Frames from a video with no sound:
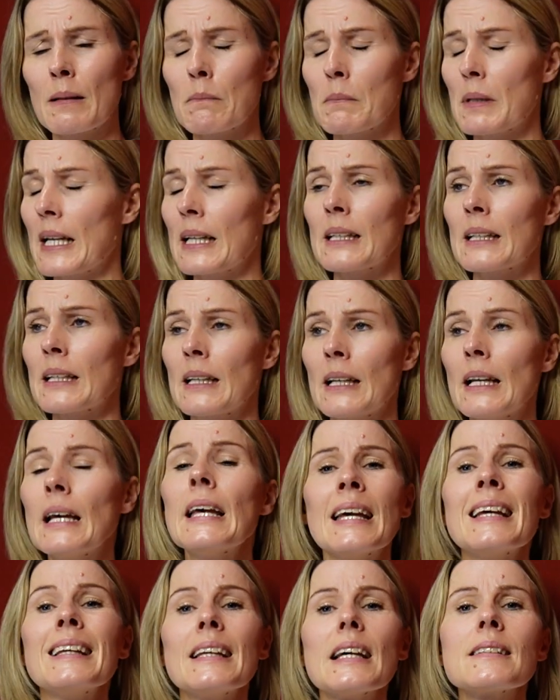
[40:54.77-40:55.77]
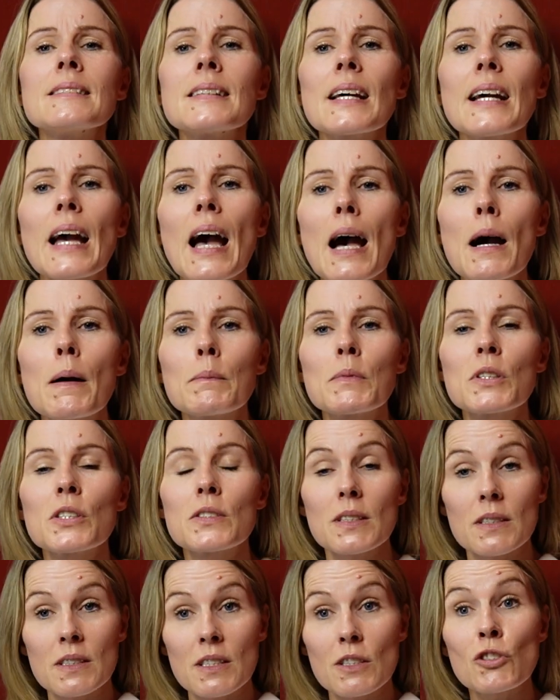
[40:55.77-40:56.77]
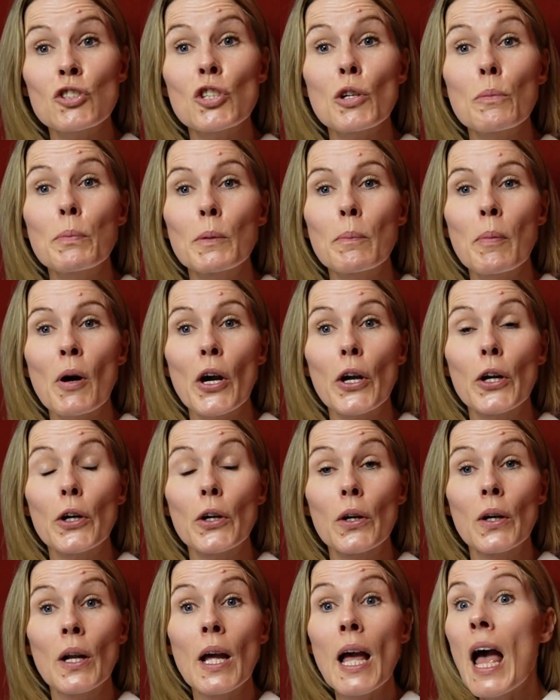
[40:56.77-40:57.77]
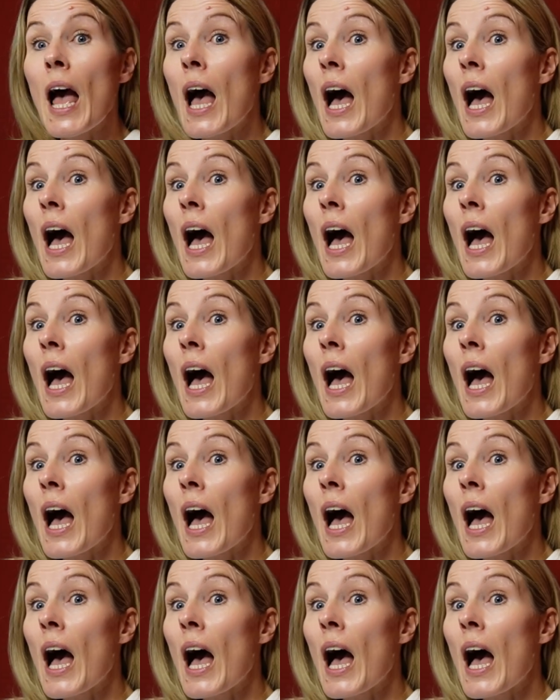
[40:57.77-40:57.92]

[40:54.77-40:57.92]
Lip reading: I'm like, yes, I am, because it's a superpower.